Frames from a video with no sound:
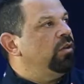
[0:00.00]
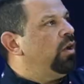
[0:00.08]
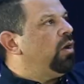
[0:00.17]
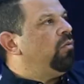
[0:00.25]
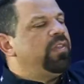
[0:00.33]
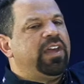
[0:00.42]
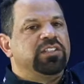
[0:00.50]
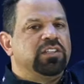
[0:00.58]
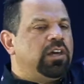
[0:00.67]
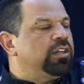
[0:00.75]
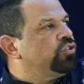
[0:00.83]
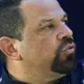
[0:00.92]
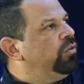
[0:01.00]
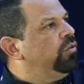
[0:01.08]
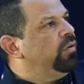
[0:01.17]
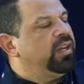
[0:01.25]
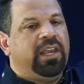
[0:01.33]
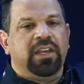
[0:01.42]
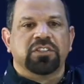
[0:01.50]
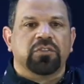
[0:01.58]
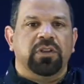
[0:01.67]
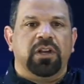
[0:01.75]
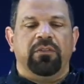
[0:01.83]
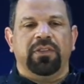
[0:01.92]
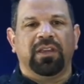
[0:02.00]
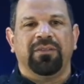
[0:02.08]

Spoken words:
no, well, that's not true, and answering everything.